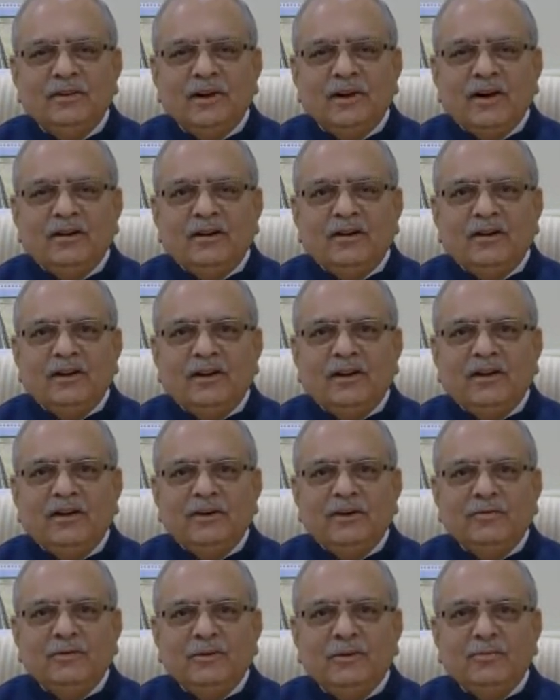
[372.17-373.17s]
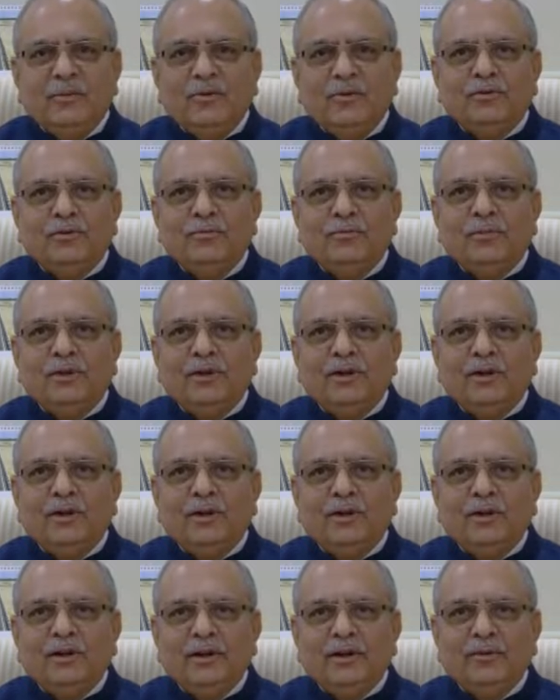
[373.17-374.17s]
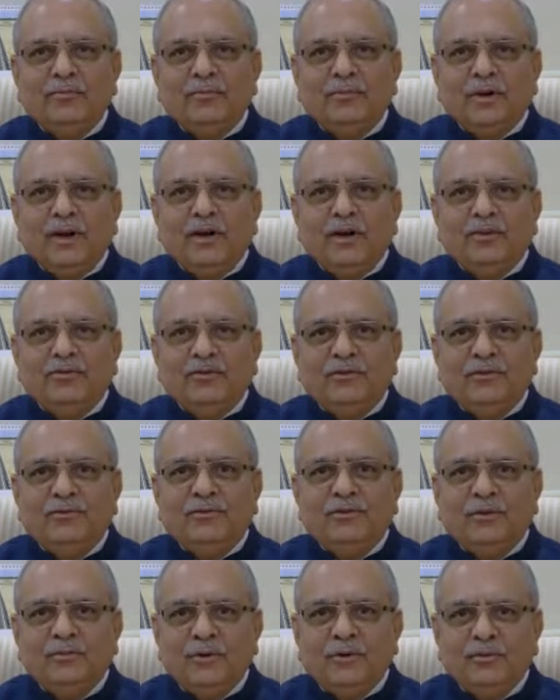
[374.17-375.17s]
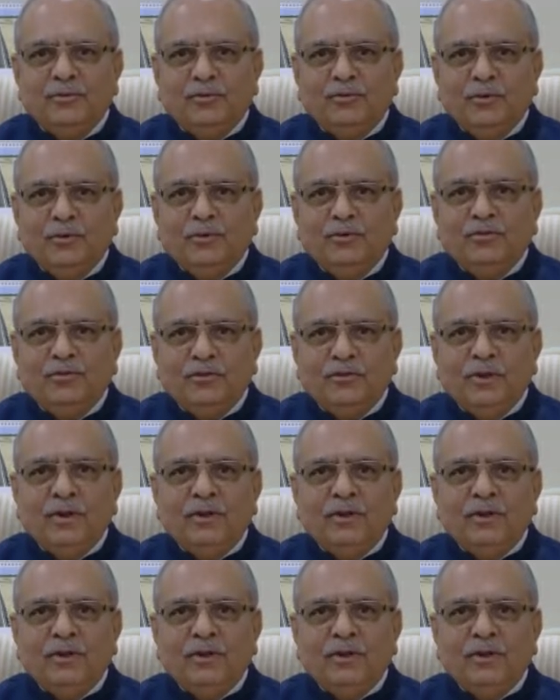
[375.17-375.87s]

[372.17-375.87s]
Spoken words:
at L&T, we possibly can attempt and achieve some of those